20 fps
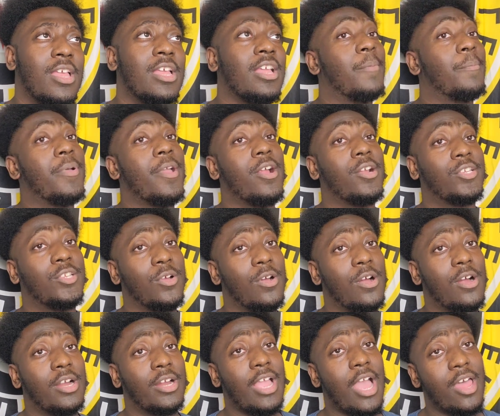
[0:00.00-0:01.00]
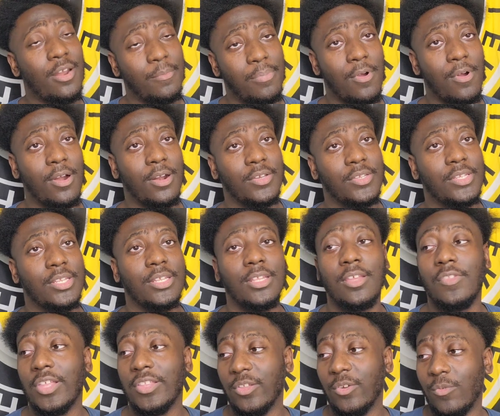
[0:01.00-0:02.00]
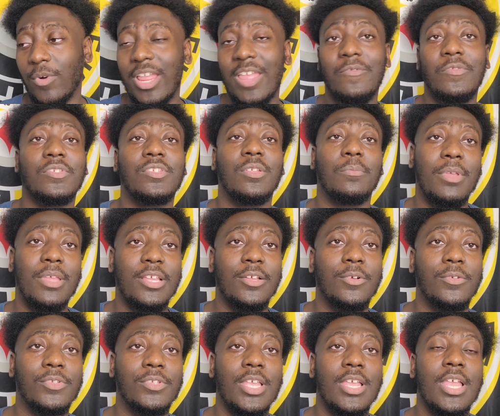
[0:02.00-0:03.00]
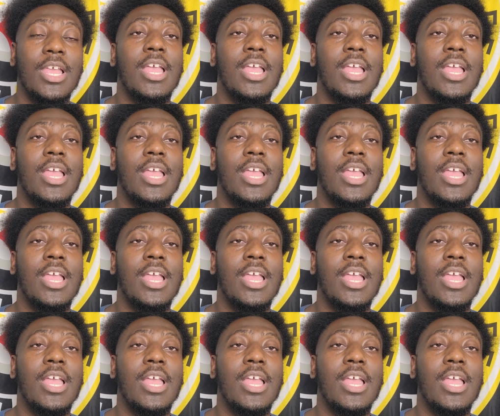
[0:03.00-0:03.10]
compared to our counterparts, like the Ravens, the Bengals,